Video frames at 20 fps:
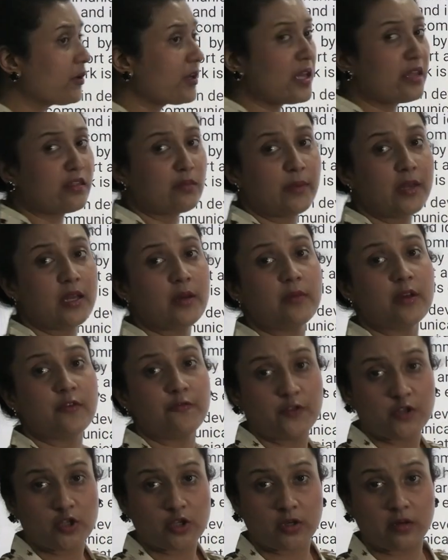has become
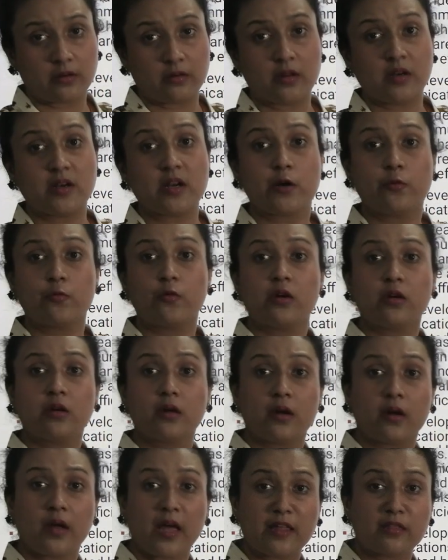efficient. The network
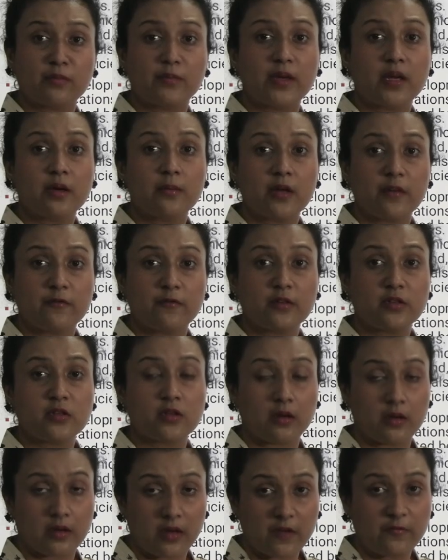has become
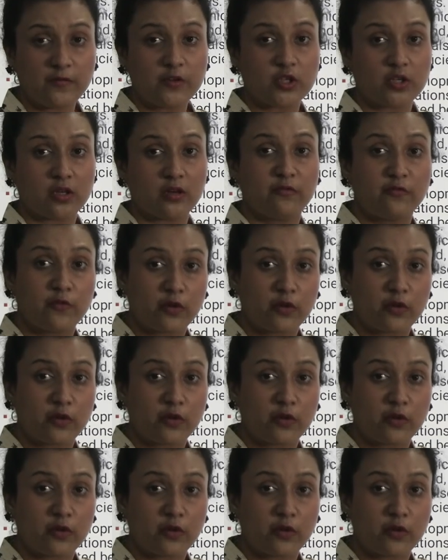efficient.